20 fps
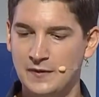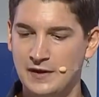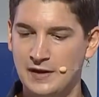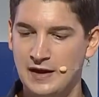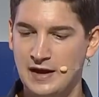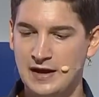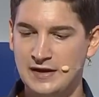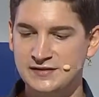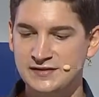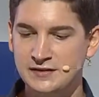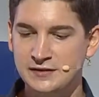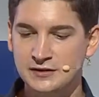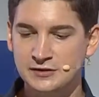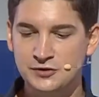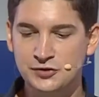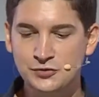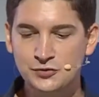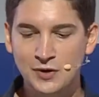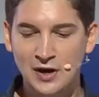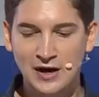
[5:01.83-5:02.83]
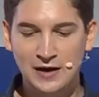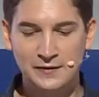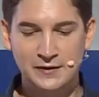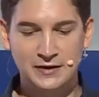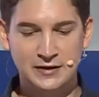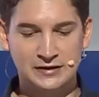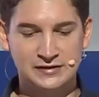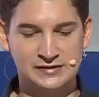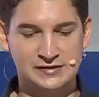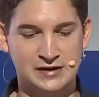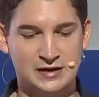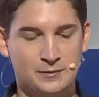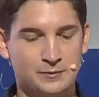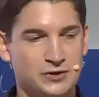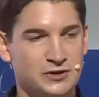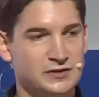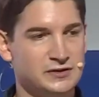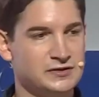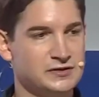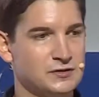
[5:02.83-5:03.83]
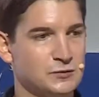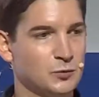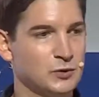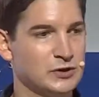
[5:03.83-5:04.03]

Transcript: As in the two other examples, we